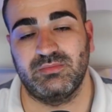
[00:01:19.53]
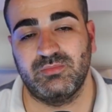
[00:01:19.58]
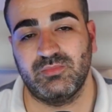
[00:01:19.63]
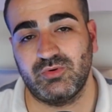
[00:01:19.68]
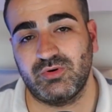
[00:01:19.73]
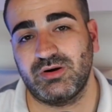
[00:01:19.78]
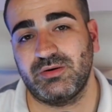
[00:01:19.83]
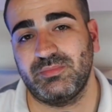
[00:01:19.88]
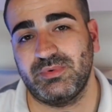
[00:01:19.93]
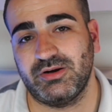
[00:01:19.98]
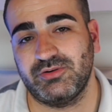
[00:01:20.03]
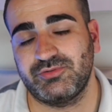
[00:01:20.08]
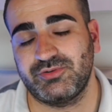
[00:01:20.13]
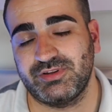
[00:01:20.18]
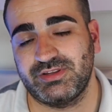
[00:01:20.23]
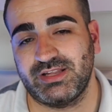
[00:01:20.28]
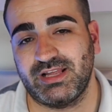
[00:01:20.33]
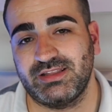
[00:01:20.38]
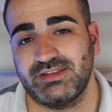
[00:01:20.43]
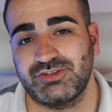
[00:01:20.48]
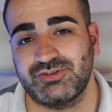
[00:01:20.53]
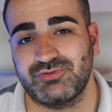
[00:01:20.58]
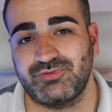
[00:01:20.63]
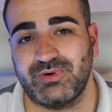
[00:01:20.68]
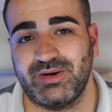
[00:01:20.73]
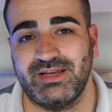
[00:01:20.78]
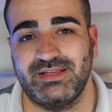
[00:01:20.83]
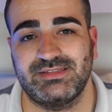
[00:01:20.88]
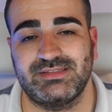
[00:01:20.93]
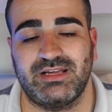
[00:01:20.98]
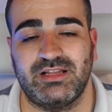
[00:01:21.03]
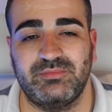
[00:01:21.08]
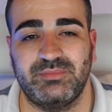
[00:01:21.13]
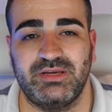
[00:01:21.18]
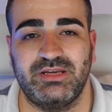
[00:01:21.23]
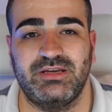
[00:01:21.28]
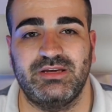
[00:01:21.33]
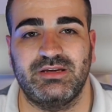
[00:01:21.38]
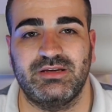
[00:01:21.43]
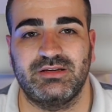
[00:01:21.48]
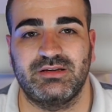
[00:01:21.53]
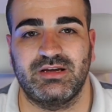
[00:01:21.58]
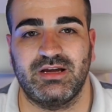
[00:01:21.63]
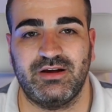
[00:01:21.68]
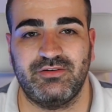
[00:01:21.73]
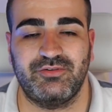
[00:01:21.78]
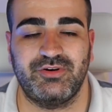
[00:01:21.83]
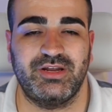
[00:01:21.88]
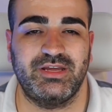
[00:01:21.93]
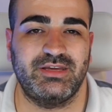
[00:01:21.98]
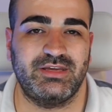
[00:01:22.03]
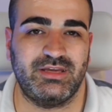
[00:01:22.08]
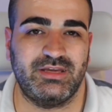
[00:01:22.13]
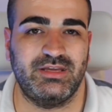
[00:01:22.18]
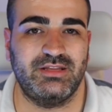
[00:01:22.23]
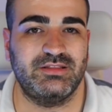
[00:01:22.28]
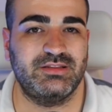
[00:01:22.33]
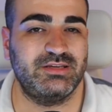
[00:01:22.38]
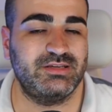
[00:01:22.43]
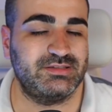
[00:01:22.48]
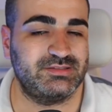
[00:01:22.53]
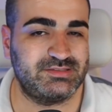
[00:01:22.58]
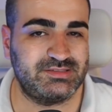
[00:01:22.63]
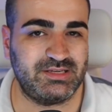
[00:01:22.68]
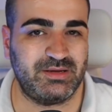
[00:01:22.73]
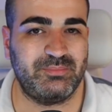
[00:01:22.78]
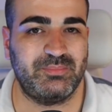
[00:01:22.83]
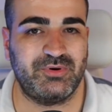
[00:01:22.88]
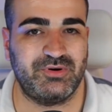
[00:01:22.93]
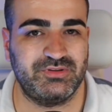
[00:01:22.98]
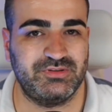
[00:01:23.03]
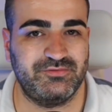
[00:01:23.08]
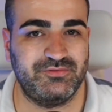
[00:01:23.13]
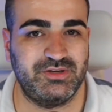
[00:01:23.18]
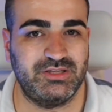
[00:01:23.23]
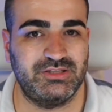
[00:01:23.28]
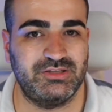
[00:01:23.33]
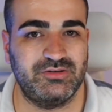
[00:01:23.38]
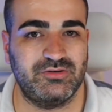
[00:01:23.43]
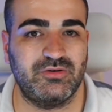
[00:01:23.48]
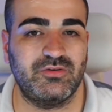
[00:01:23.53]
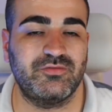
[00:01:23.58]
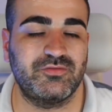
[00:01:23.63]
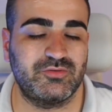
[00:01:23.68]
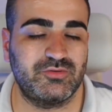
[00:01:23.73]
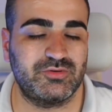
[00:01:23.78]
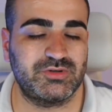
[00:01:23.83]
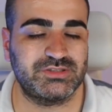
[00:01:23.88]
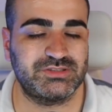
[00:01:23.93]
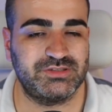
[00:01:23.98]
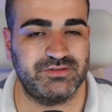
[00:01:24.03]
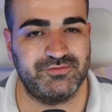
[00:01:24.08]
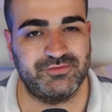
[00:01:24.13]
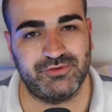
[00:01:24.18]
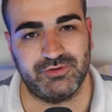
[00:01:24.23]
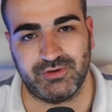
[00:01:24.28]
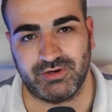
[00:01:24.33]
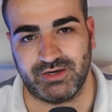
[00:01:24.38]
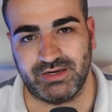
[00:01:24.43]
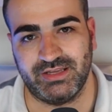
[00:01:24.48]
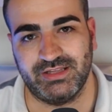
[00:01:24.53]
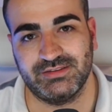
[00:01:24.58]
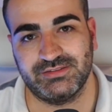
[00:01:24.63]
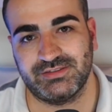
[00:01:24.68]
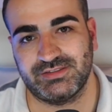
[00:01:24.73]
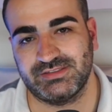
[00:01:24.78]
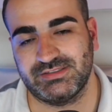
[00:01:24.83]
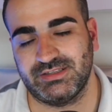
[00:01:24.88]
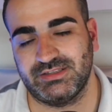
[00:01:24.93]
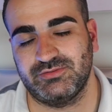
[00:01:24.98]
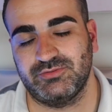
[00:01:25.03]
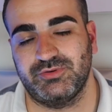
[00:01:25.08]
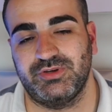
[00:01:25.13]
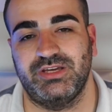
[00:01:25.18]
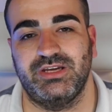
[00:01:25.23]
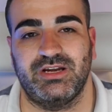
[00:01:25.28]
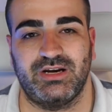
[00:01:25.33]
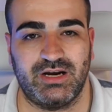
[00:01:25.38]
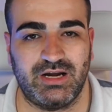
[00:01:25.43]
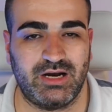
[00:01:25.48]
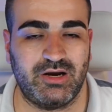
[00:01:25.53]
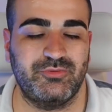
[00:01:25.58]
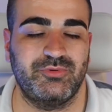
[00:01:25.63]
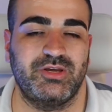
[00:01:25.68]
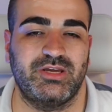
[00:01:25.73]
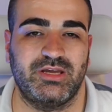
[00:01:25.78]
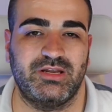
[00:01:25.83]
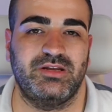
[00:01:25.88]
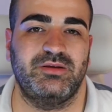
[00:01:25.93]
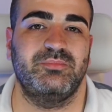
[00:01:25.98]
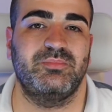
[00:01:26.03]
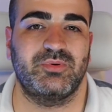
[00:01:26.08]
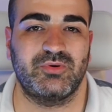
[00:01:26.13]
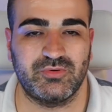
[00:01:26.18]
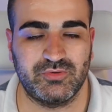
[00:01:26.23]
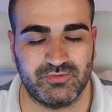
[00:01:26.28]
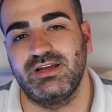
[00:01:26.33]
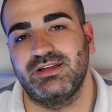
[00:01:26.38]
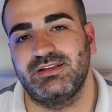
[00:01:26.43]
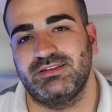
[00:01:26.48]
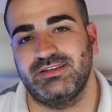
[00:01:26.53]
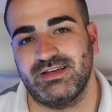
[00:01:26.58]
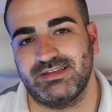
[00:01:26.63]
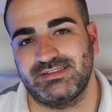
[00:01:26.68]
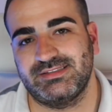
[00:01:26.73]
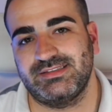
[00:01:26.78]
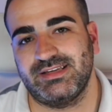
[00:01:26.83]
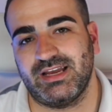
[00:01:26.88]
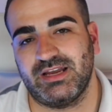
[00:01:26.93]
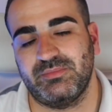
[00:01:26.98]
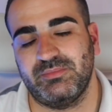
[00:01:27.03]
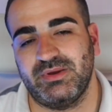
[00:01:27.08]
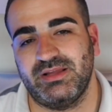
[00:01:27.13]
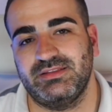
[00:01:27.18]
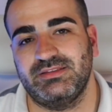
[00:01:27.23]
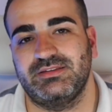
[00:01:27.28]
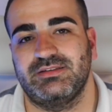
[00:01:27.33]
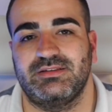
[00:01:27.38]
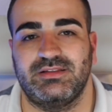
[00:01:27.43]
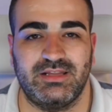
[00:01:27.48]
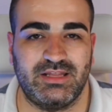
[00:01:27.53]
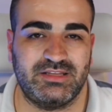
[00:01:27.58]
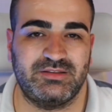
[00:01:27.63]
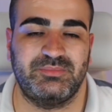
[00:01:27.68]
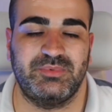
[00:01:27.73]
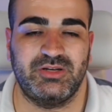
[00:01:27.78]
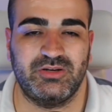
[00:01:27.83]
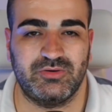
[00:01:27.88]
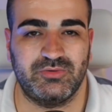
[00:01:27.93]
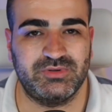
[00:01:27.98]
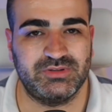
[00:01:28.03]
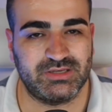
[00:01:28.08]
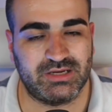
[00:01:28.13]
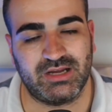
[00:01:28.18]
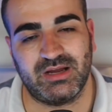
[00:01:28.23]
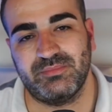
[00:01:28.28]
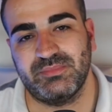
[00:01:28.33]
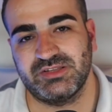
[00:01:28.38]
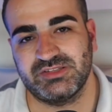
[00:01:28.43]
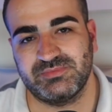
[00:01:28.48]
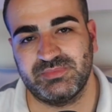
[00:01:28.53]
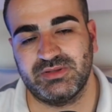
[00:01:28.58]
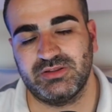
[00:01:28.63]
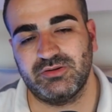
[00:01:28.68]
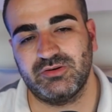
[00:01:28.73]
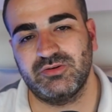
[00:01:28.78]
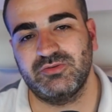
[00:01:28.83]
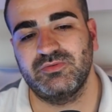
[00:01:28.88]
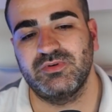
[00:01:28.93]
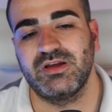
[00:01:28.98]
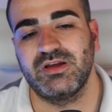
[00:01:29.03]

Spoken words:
More about retention rates I'll be covering in the separate video. Of course, if you are interested to hear how you can improve that segment, let me know in the comments below.